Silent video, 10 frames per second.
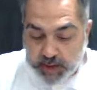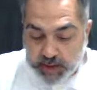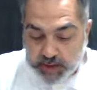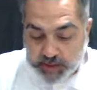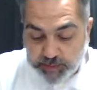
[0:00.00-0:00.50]

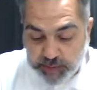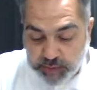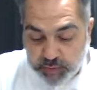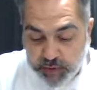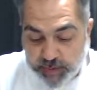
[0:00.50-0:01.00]
Number
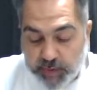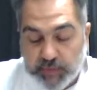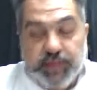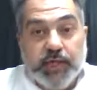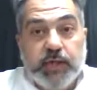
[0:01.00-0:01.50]
two
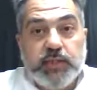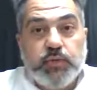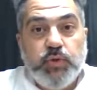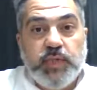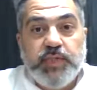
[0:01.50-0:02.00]
about the
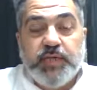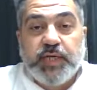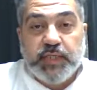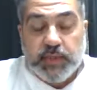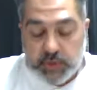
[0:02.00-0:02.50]
school leader
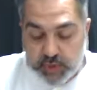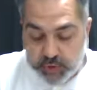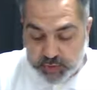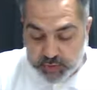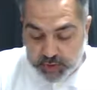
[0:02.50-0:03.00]
cannot
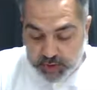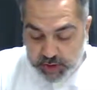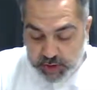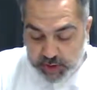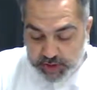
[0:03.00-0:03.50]
do
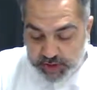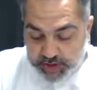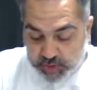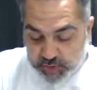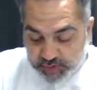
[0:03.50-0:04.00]

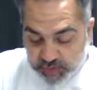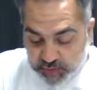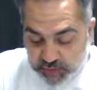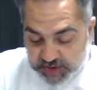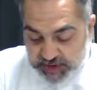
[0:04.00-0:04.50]
that to
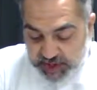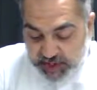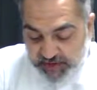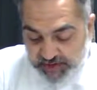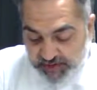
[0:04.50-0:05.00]
leave your
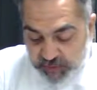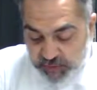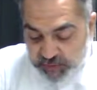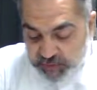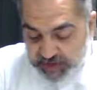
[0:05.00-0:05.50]

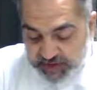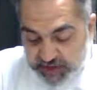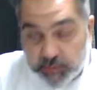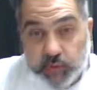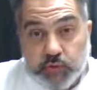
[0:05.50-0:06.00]
staff or
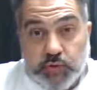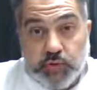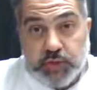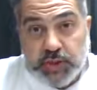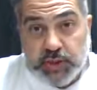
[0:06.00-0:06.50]
your
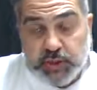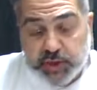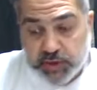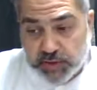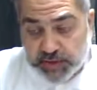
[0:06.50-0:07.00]
team or your
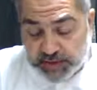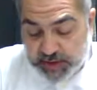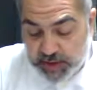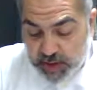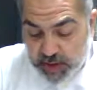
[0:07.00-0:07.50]

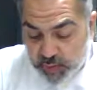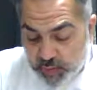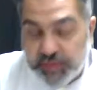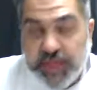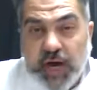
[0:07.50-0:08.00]
teachers
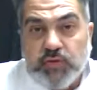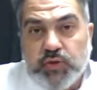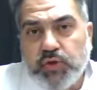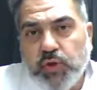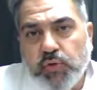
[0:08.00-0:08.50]

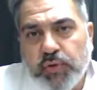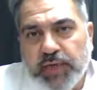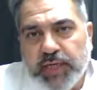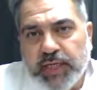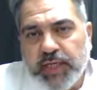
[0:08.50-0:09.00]
without
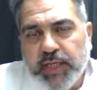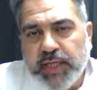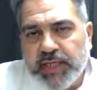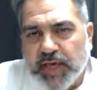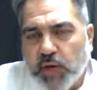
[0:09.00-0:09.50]

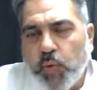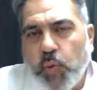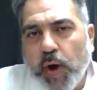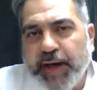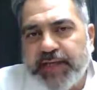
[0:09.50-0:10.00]
knowing the
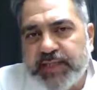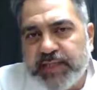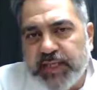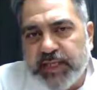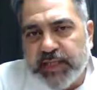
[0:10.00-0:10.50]
quiet
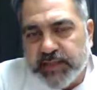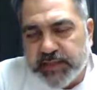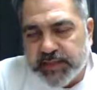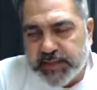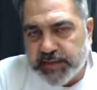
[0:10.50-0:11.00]

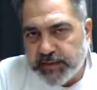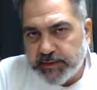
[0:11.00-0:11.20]
needs.